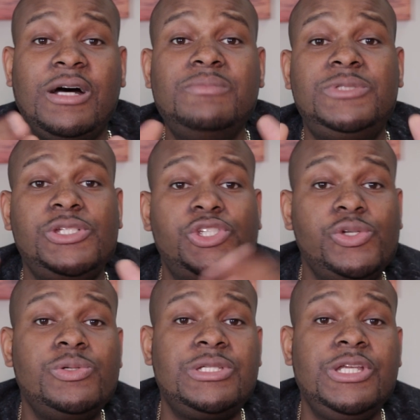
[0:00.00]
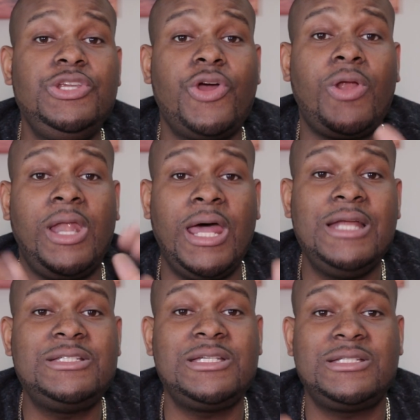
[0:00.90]
comes to choosing your
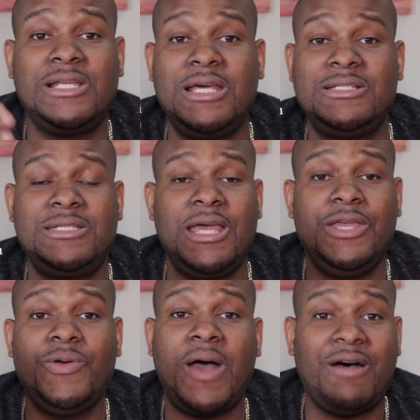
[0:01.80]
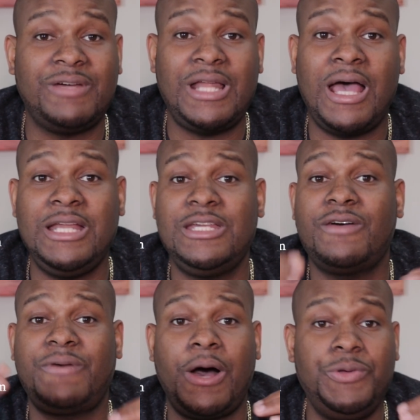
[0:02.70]
lenses, let's say you have an idea
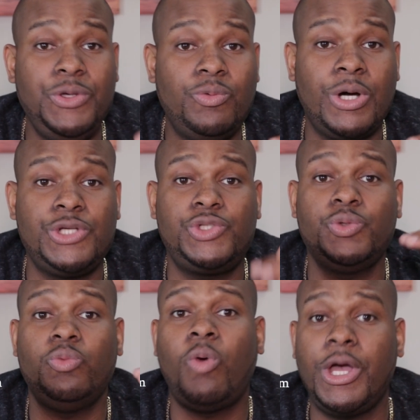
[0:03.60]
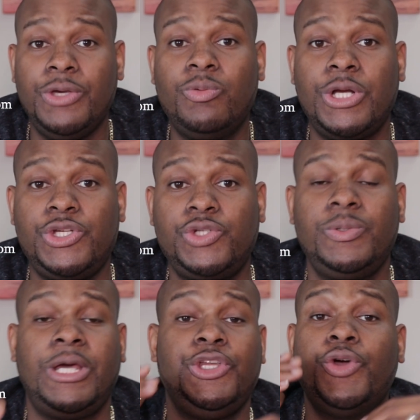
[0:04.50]
of how you want to shoot, what you want to
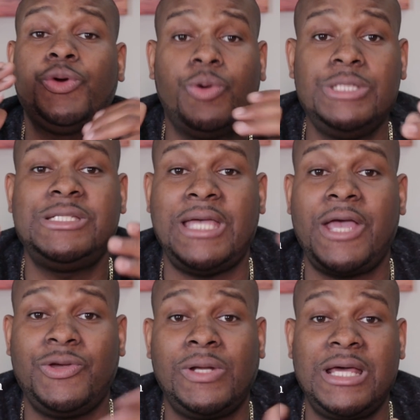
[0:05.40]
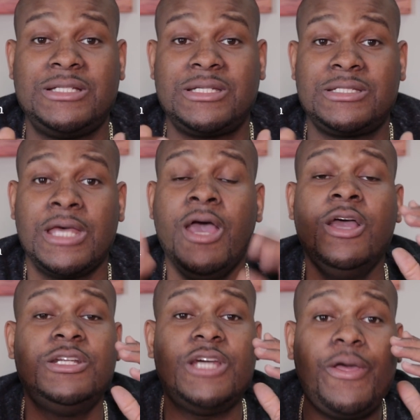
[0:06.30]
shoot, and you're going to get your lenses.
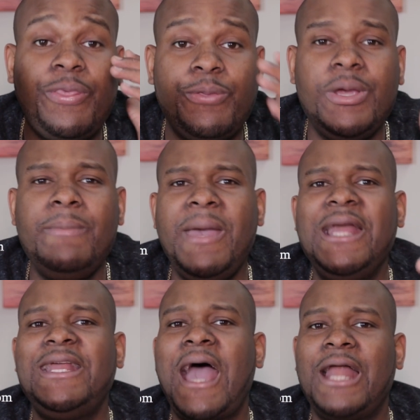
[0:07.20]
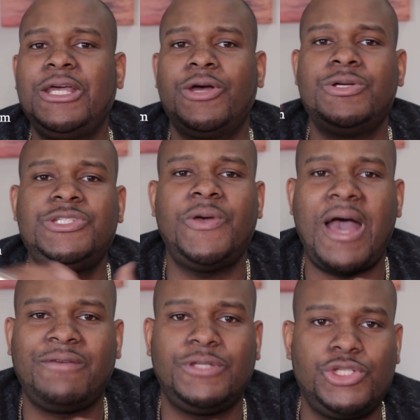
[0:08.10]
There are 3 main categories you
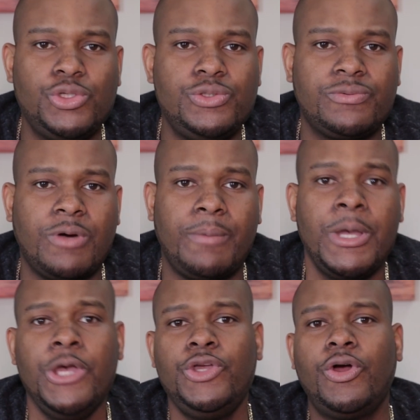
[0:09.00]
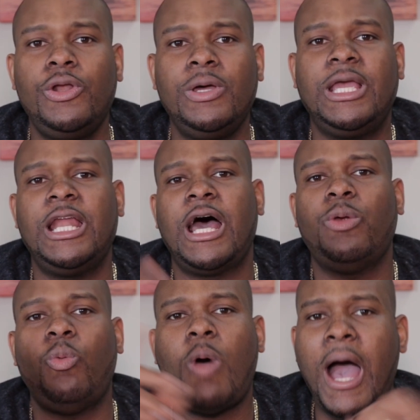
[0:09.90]
have to choose from. You're looking
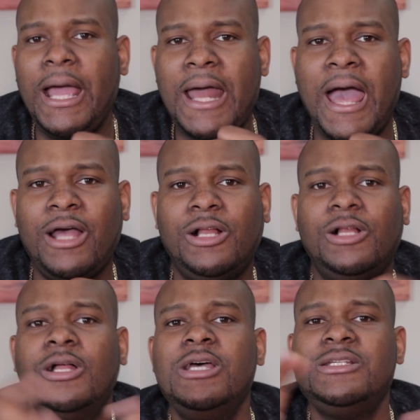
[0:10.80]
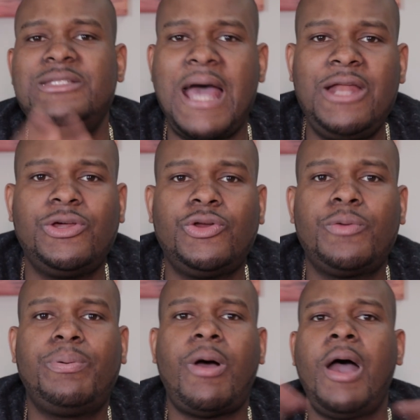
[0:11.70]
at wide angle, standard
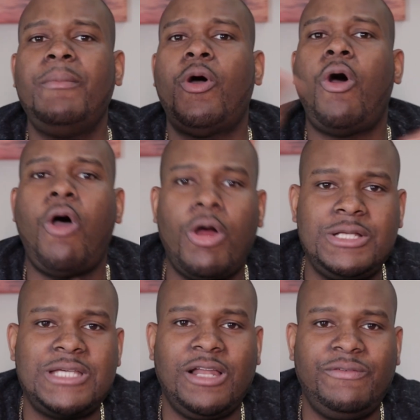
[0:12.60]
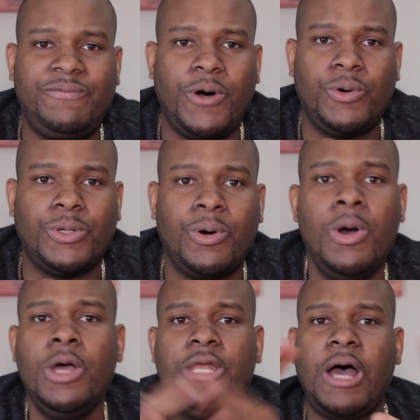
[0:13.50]
or prime, or telephoto.
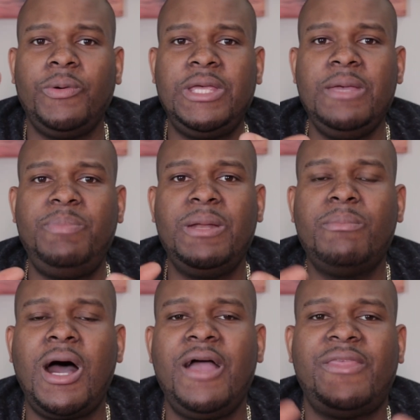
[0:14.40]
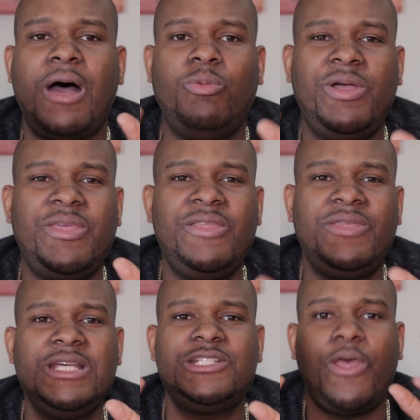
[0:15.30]
Now keep in mind that within
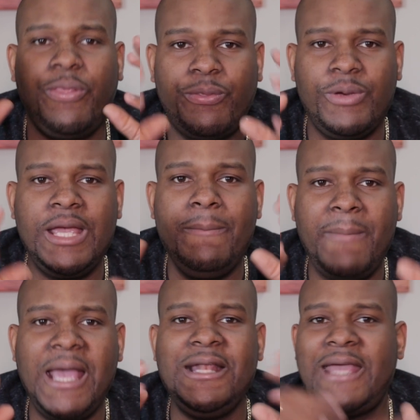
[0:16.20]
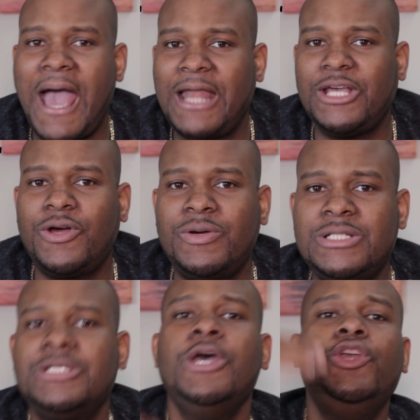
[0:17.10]
these 3 main
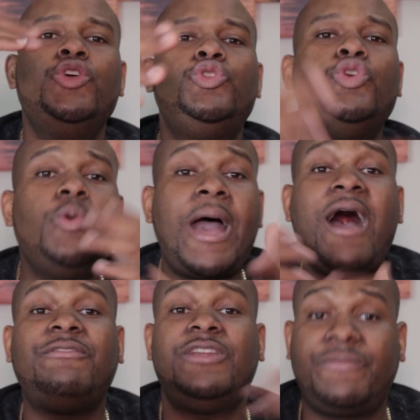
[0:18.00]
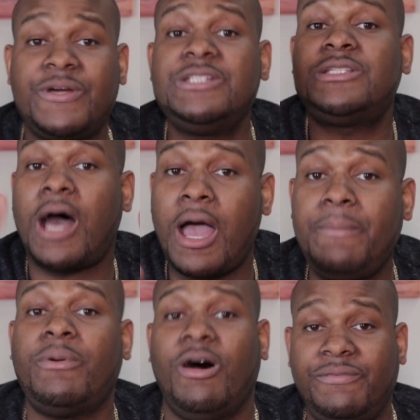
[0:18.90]
categories, you do have different
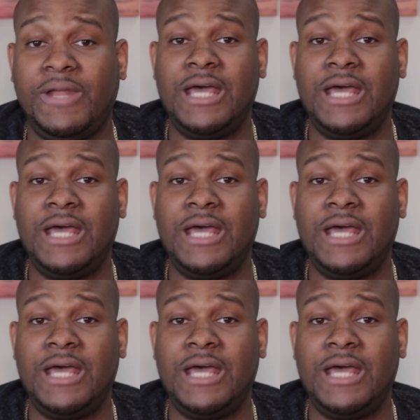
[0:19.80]
type of